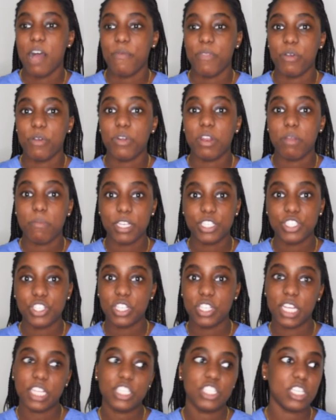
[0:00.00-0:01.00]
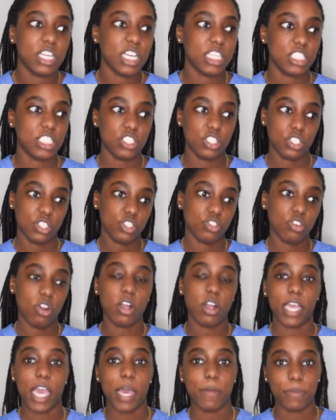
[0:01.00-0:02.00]
They want to make sure that you're not just a
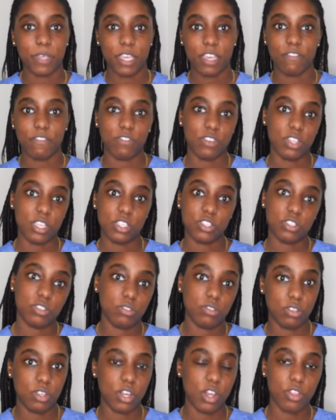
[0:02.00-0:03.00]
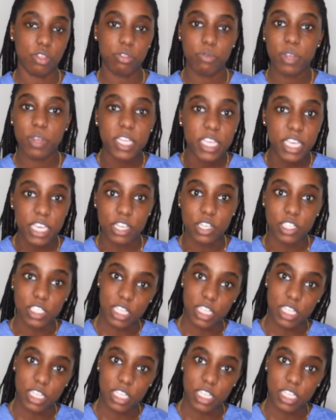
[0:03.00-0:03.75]
strong applicant for these, 3 years,